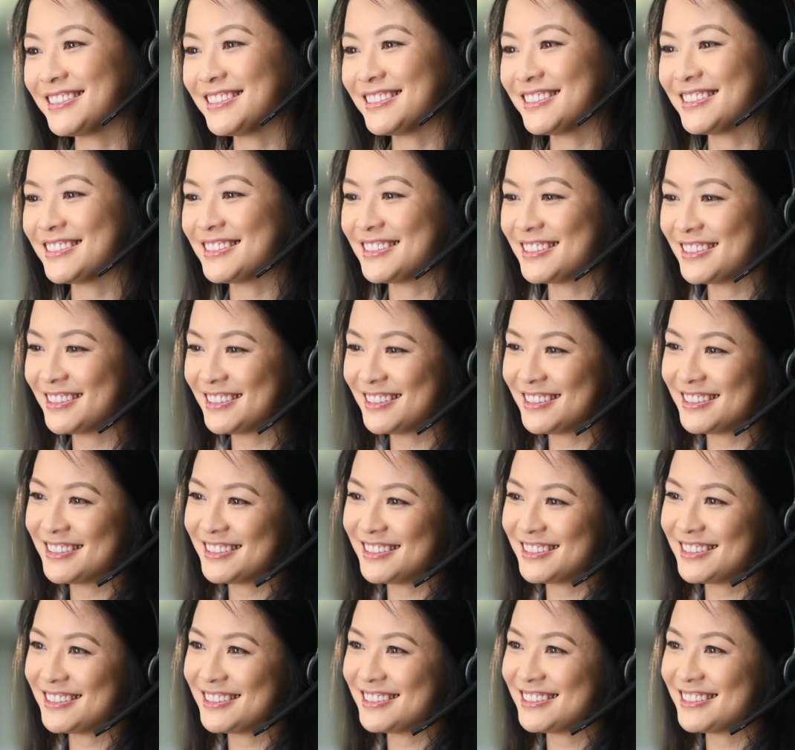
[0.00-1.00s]
influence
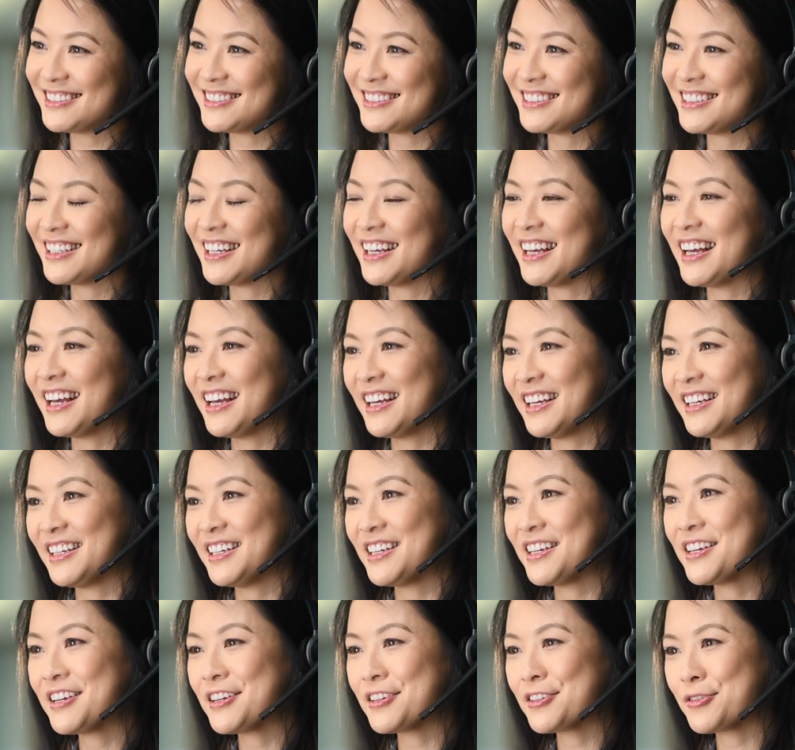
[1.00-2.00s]
more people to buy
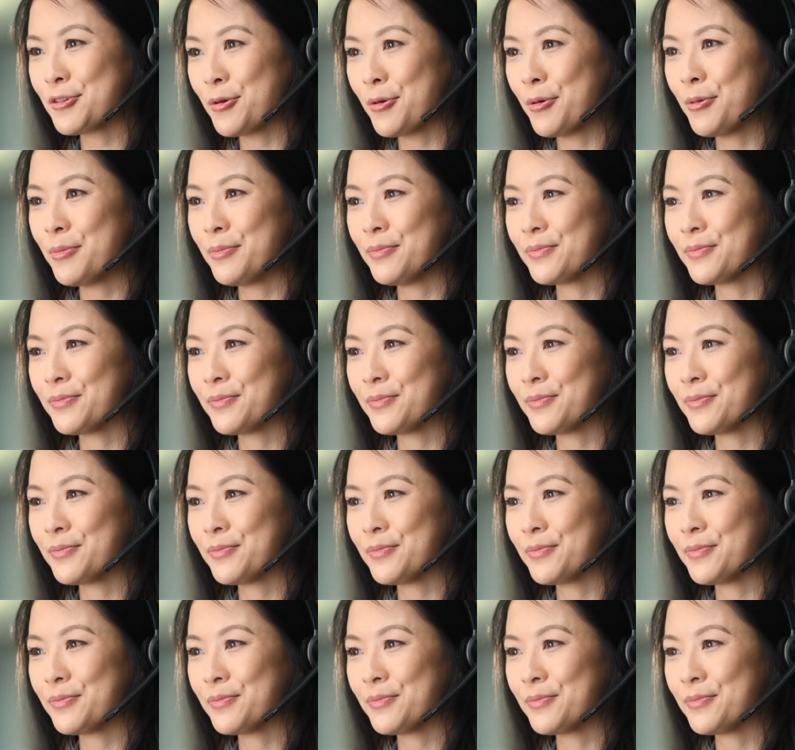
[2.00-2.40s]
from you than